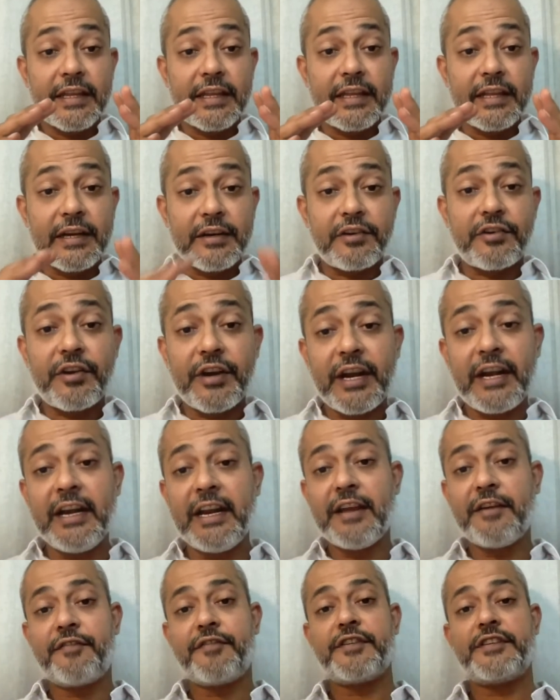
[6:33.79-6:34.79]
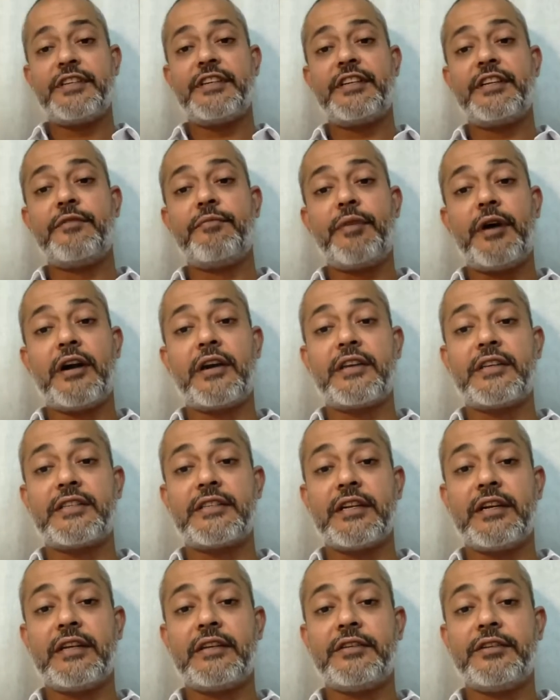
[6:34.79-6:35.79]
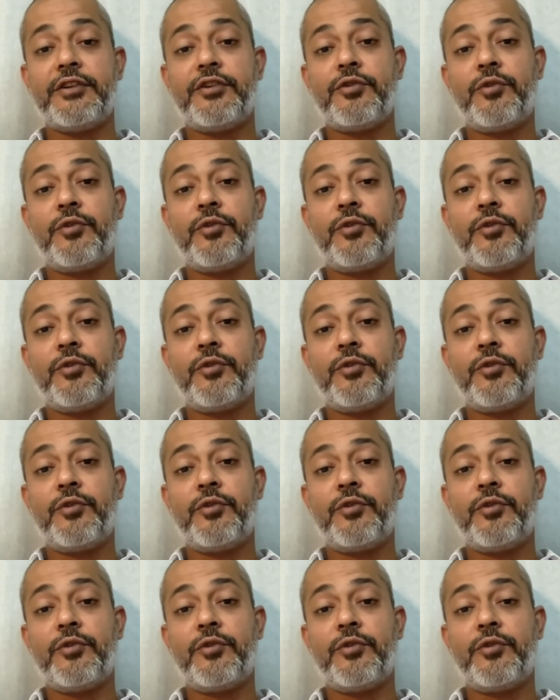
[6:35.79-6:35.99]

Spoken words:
The trade deficit in Pakistan,